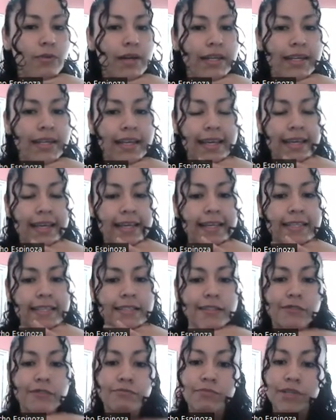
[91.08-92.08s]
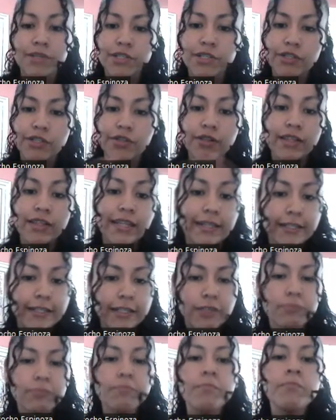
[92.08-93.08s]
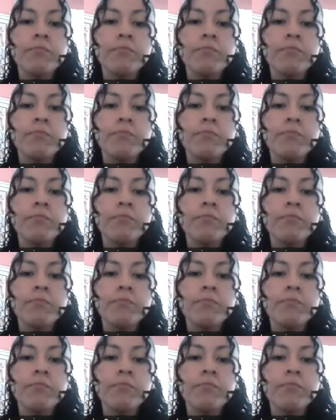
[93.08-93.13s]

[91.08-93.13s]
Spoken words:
one is immersion learning.